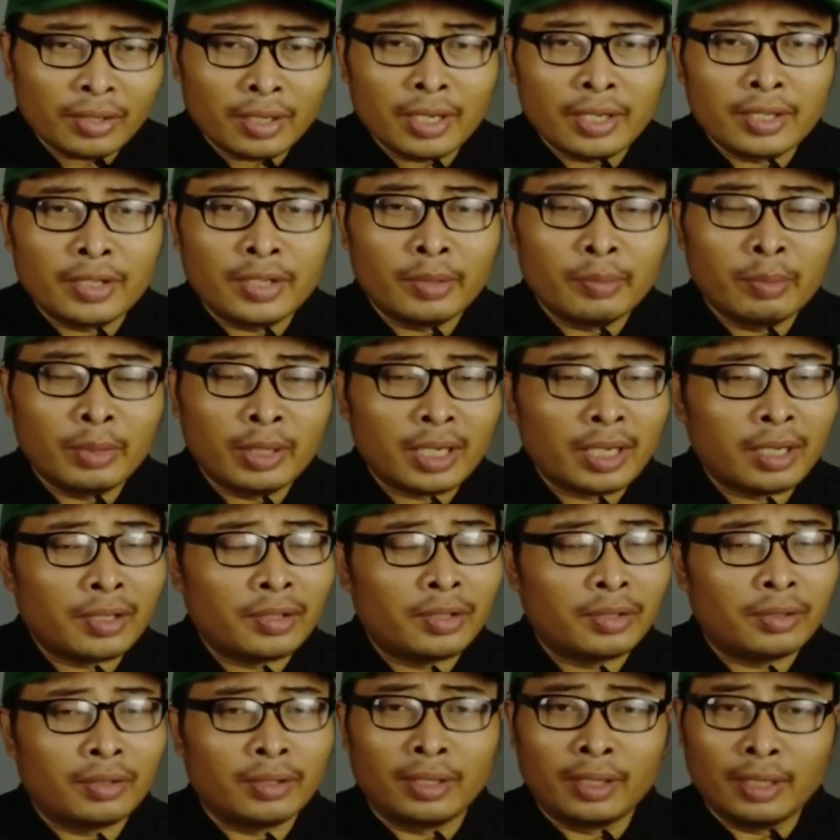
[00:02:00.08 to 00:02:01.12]
regiment
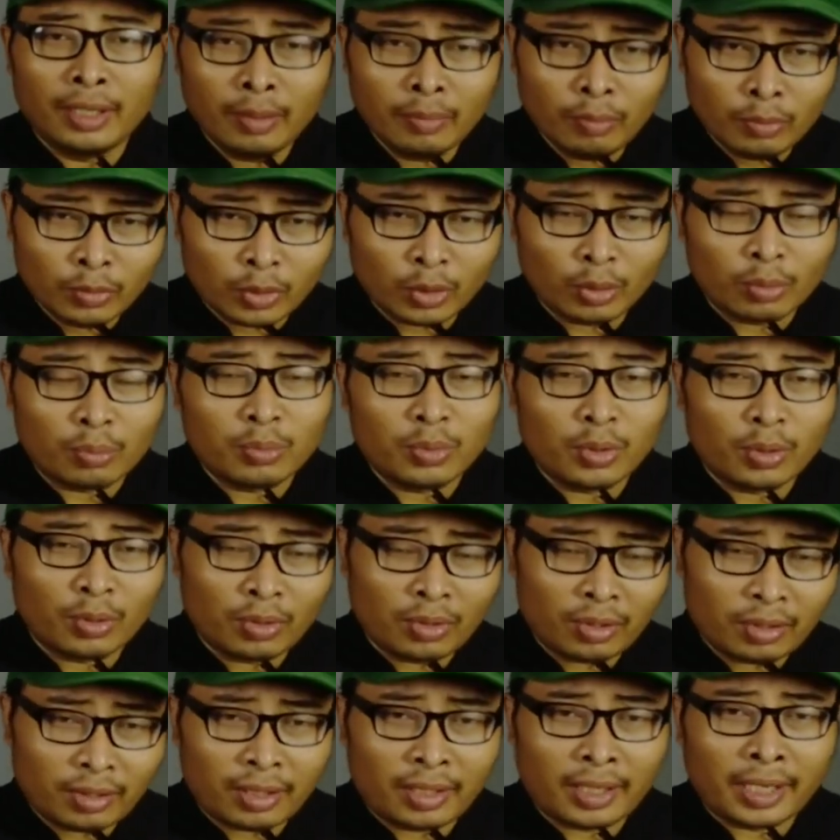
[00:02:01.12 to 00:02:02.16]
urged him to
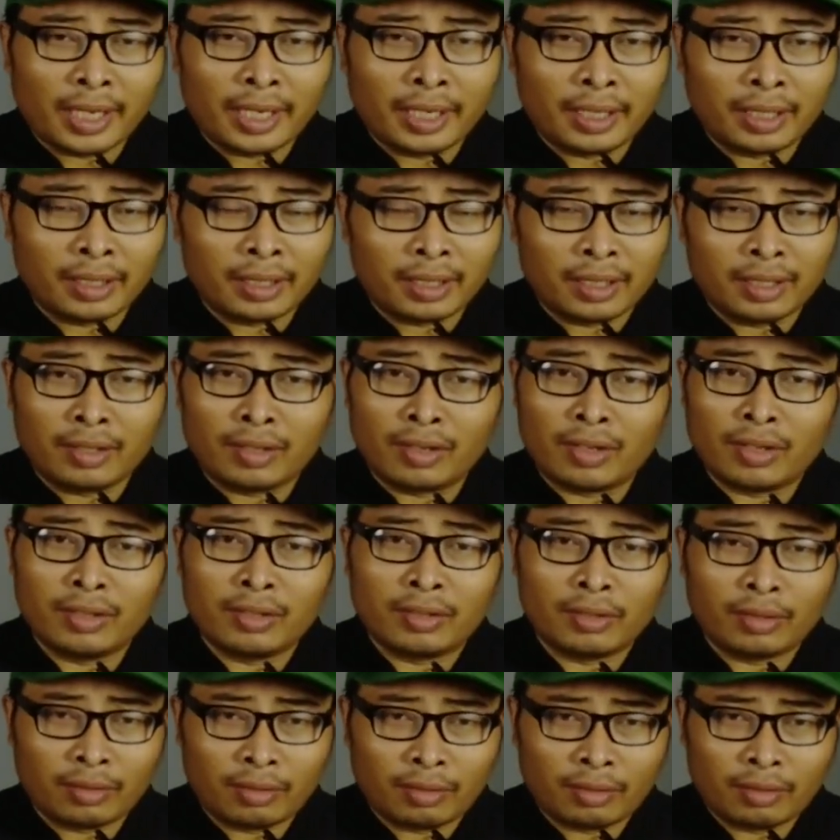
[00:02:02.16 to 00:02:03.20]
pursue a career in
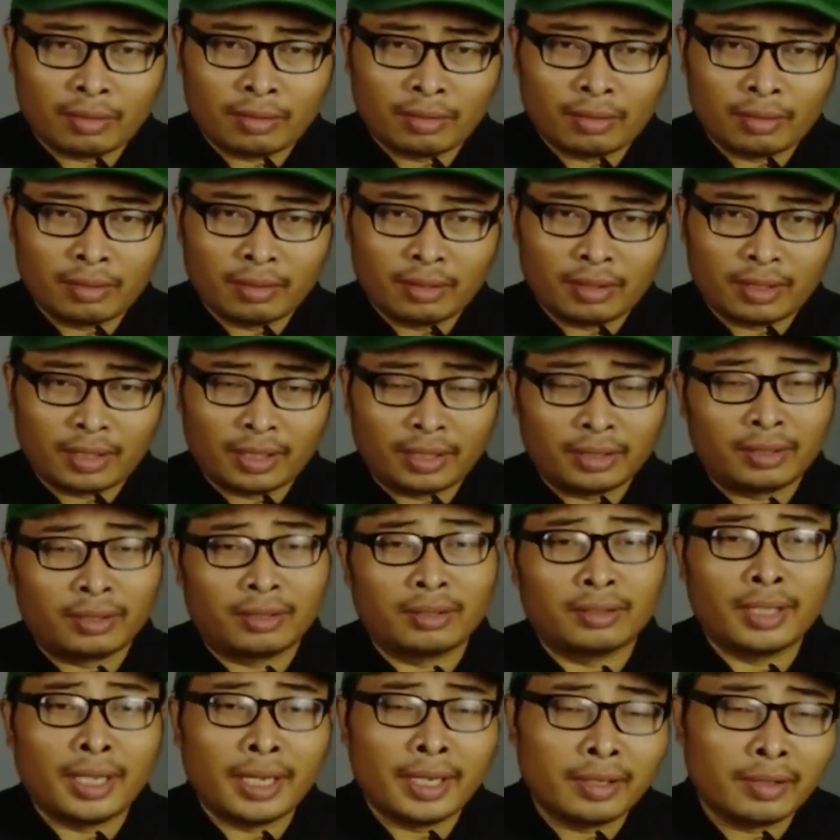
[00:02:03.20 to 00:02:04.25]
research rather
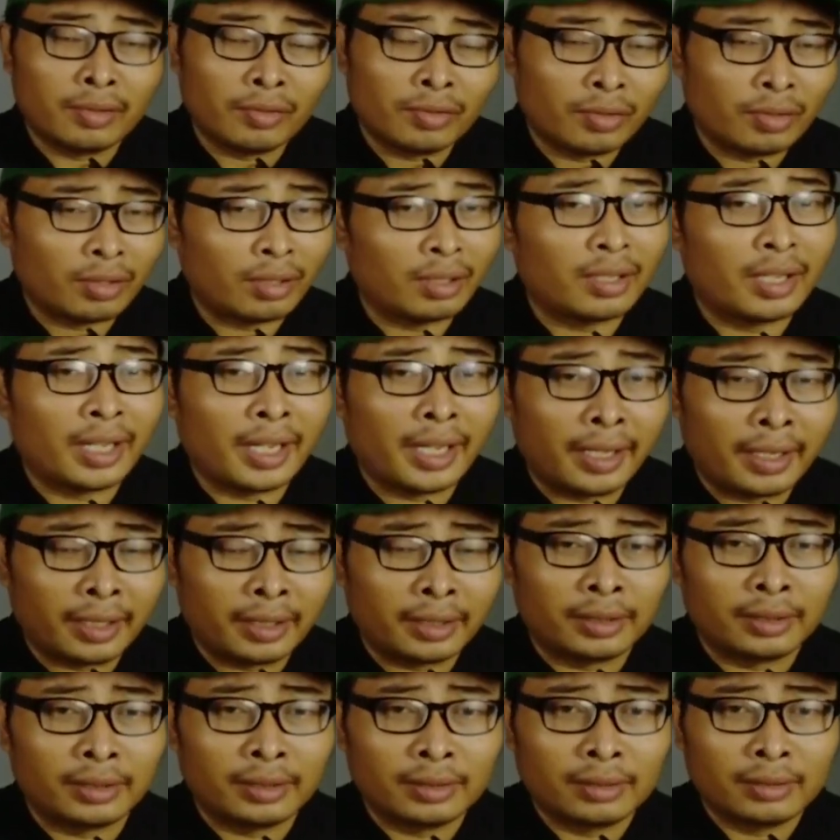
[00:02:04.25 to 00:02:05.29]
than
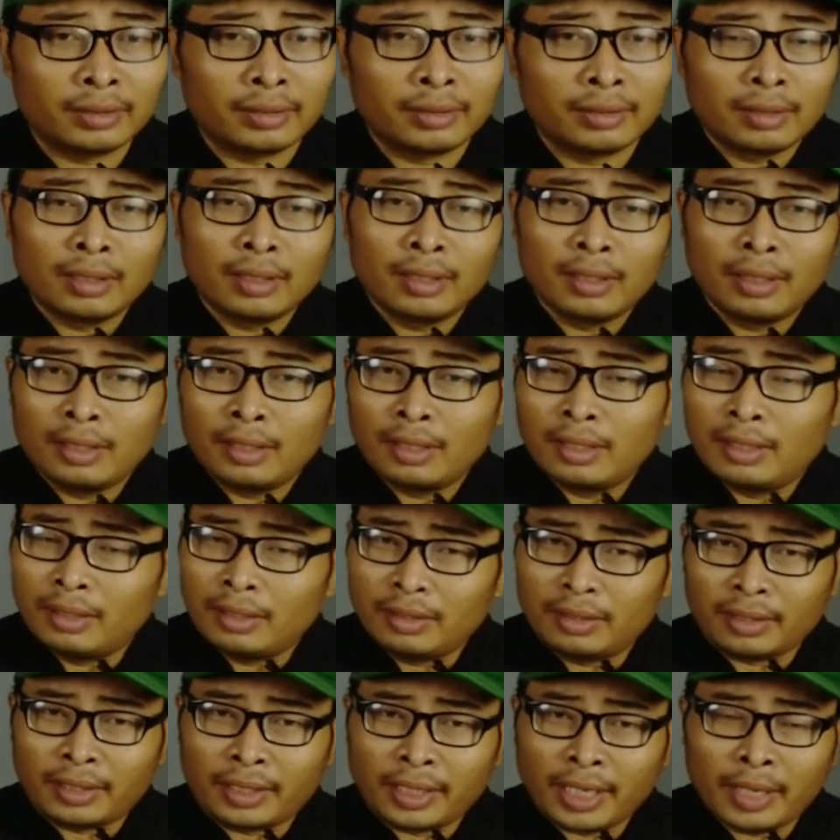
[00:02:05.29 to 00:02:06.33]
surgery.
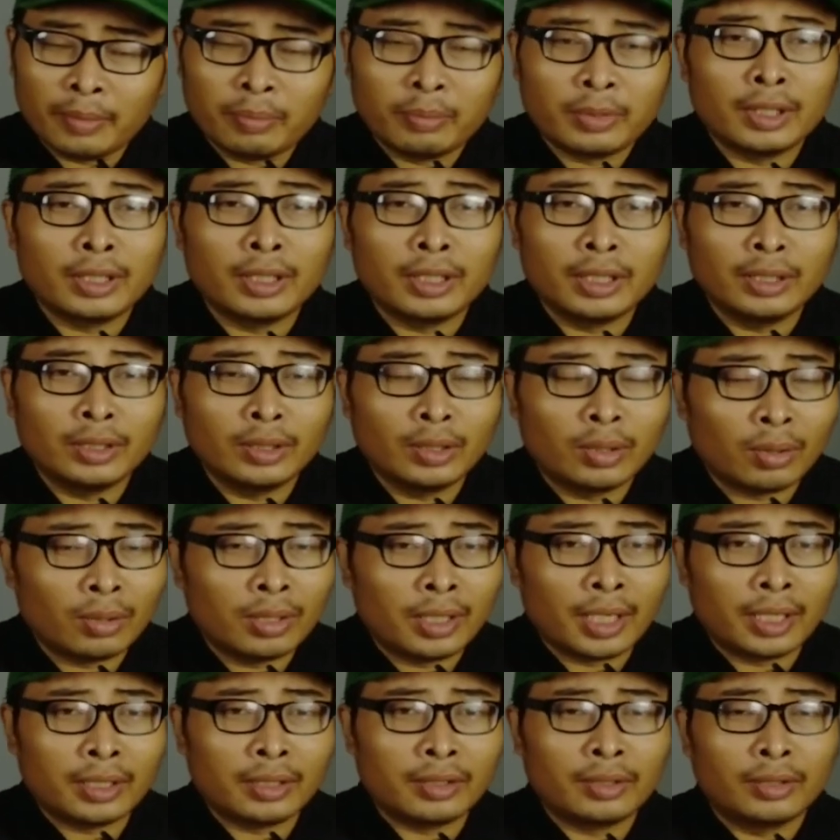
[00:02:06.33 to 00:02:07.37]
The captain
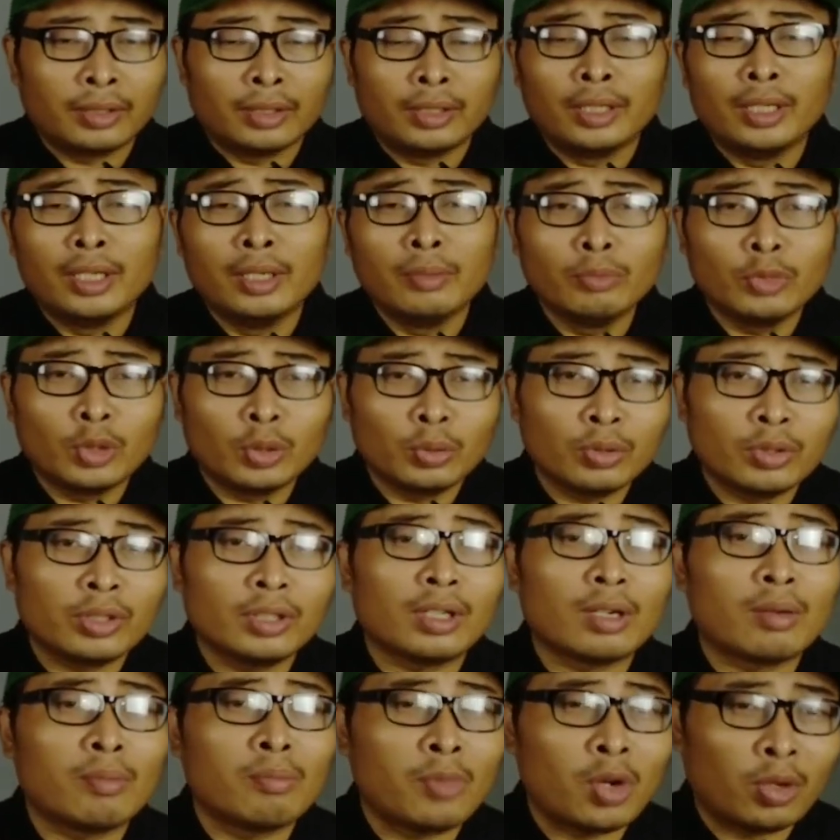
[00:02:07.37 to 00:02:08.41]
introduced him to
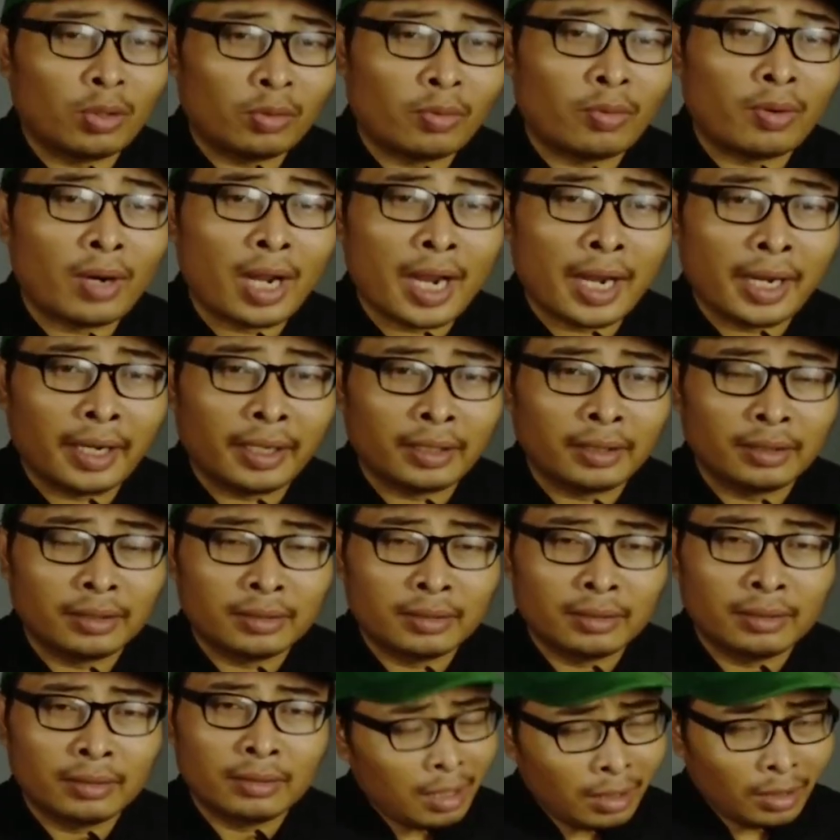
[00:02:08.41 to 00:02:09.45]
Sir Moulton Wright,
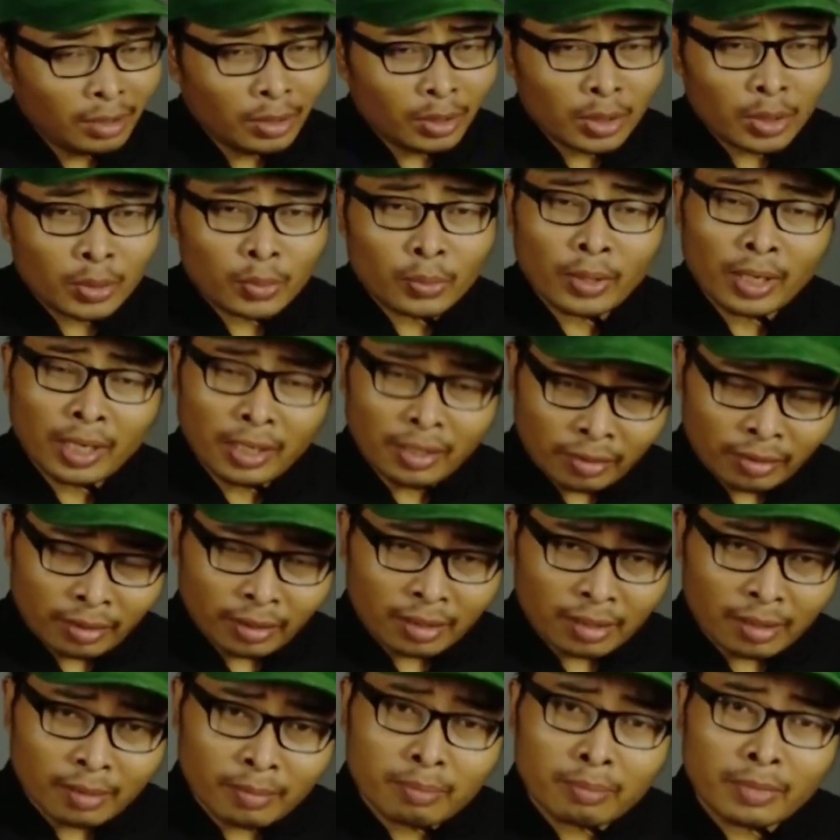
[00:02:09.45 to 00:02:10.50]
an
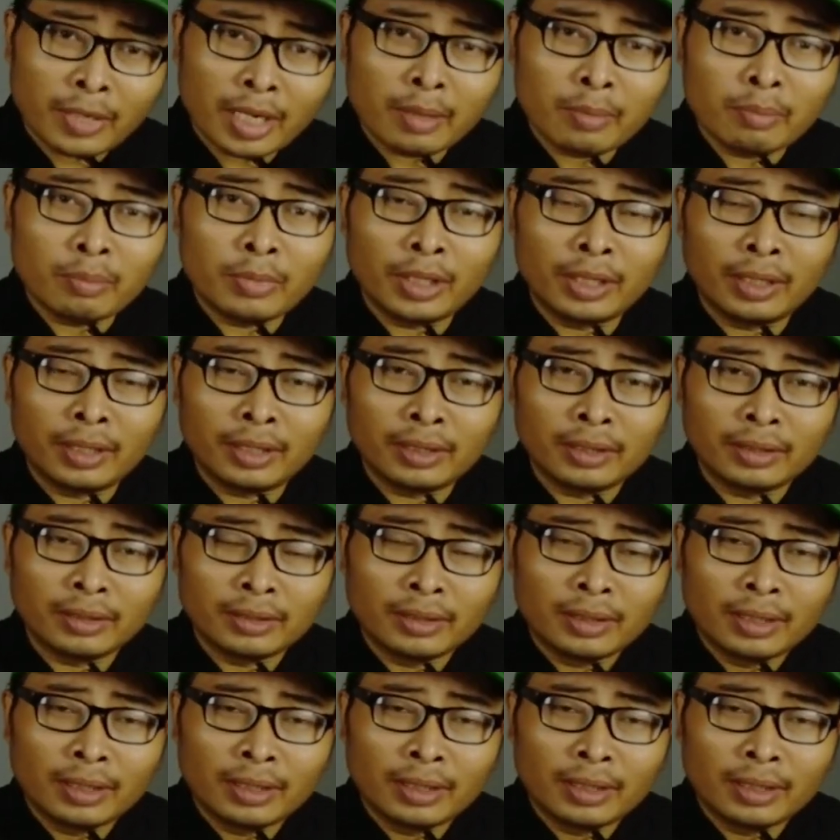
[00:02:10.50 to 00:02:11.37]
enthusiastic member